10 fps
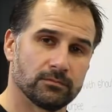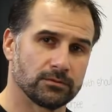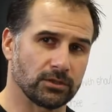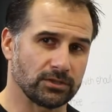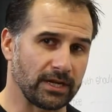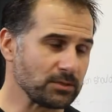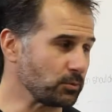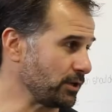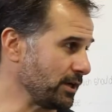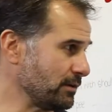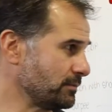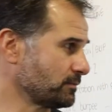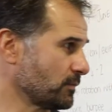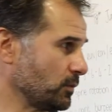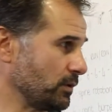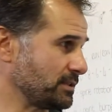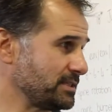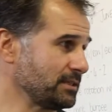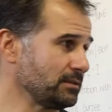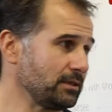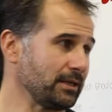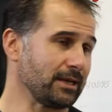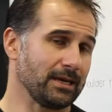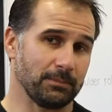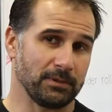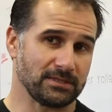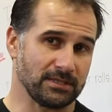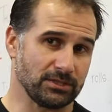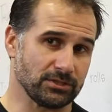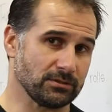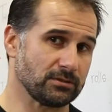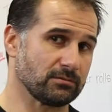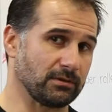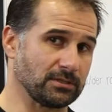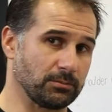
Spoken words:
So today's workout, we've got single leg hip extensions, right?